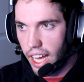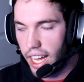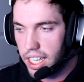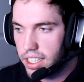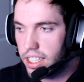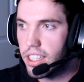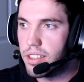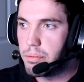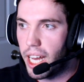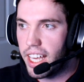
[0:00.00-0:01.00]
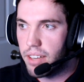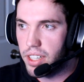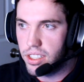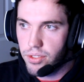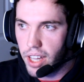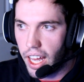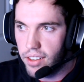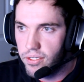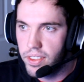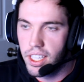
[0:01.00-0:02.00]
that, or my evidence for
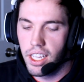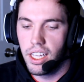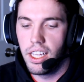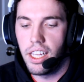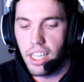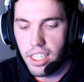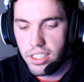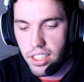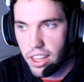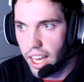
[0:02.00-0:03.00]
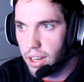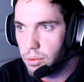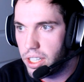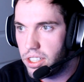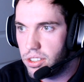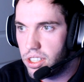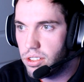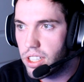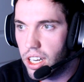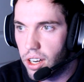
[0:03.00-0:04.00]
that is that when you
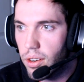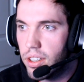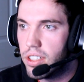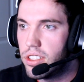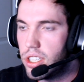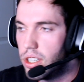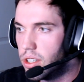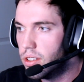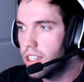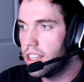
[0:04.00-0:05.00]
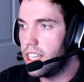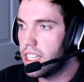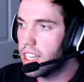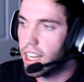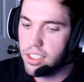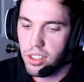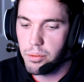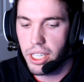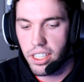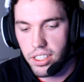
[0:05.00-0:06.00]
do go to the
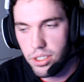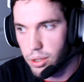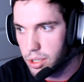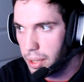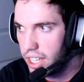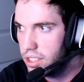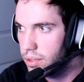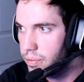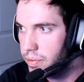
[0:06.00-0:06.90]
CodZone Media Twitch page,